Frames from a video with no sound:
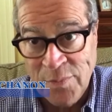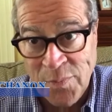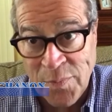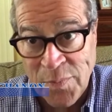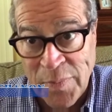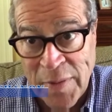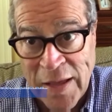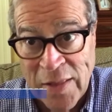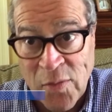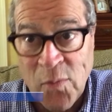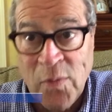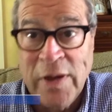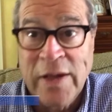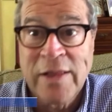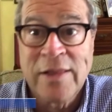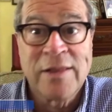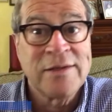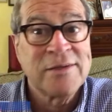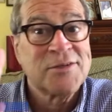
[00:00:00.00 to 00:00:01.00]
By the way,
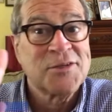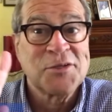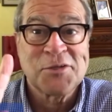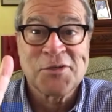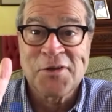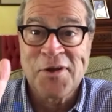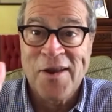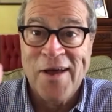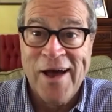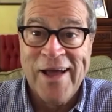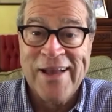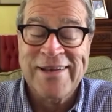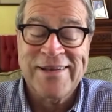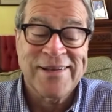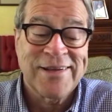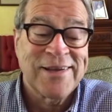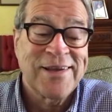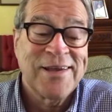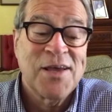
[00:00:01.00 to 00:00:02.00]
this is not
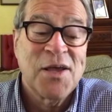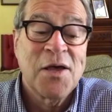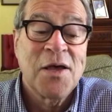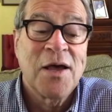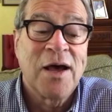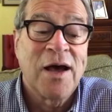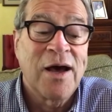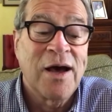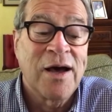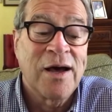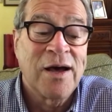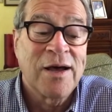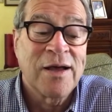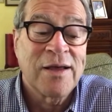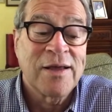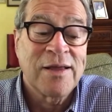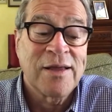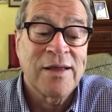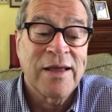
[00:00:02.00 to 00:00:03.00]

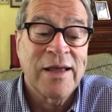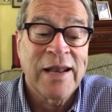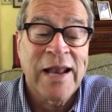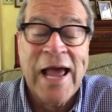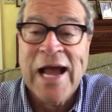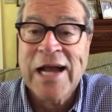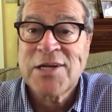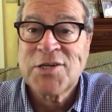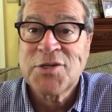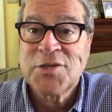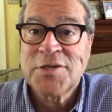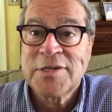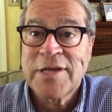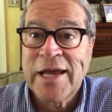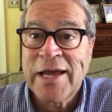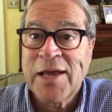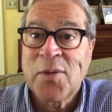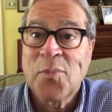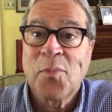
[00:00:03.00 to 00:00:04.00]
an action
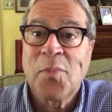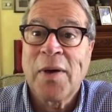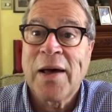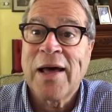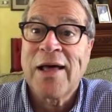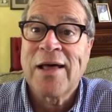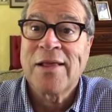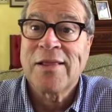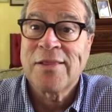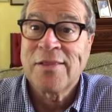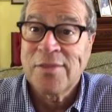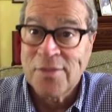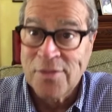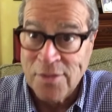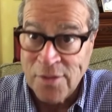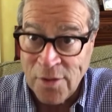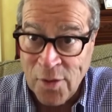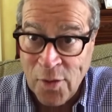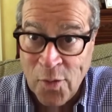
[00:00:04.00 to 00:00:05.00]
taken by
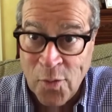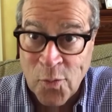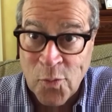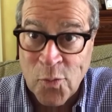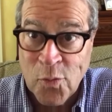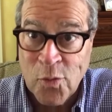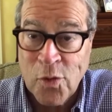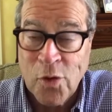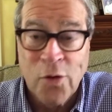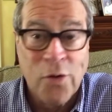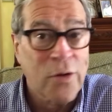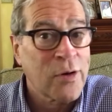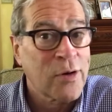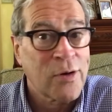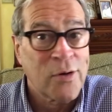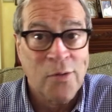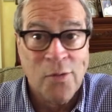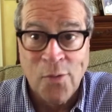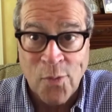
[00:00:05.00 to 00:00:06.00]
the local clerk
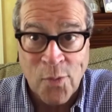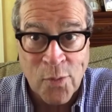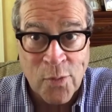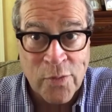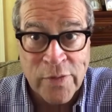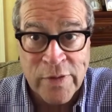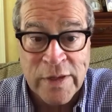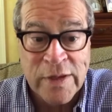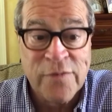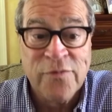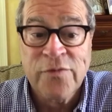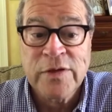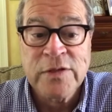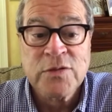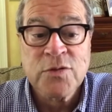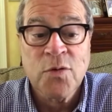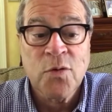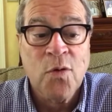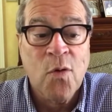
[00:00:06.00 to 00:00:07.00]
or the
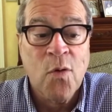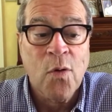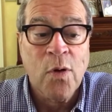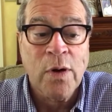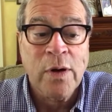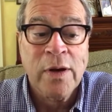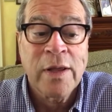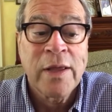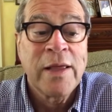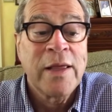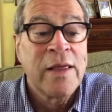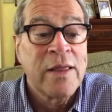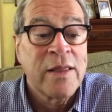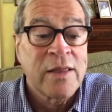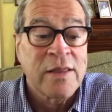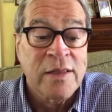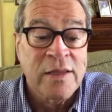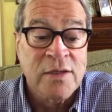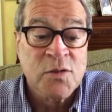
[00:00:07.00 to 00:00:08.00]
fiscal court.
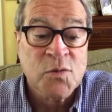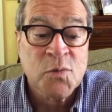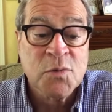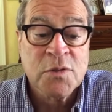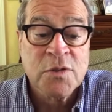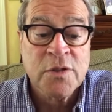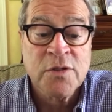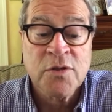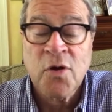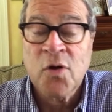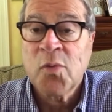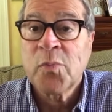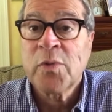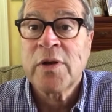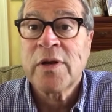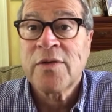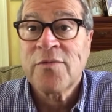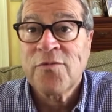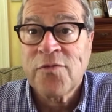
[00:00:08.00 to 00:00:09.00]
This was
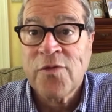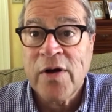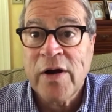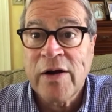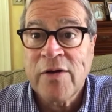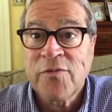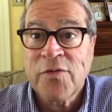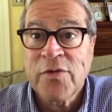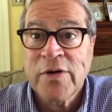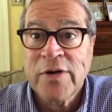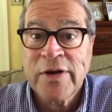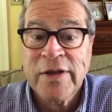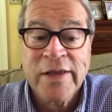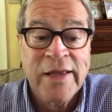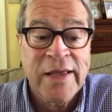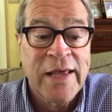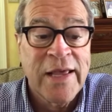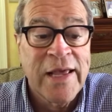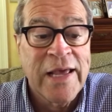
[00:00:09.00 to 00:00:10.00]
determined in Frankfort,
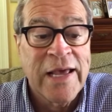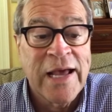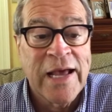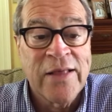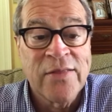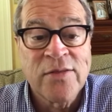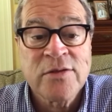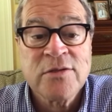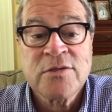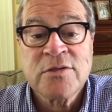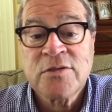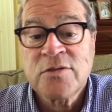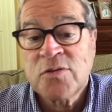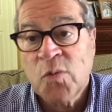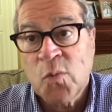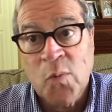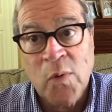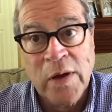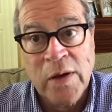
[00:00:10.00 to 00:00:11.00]
and this is
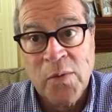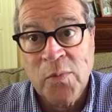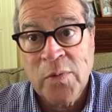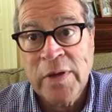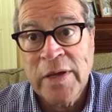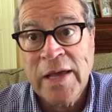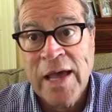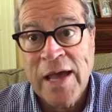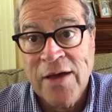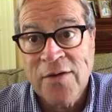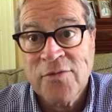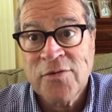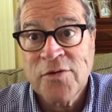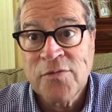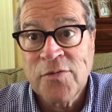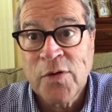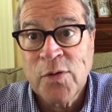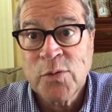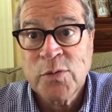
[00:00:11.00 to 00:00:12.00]
the way we have to
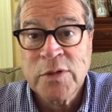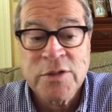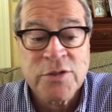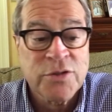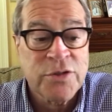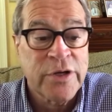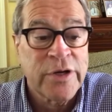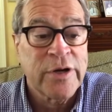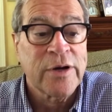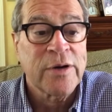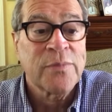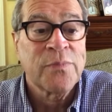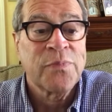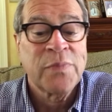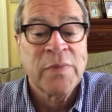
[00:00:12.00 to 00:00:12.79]
vote this year.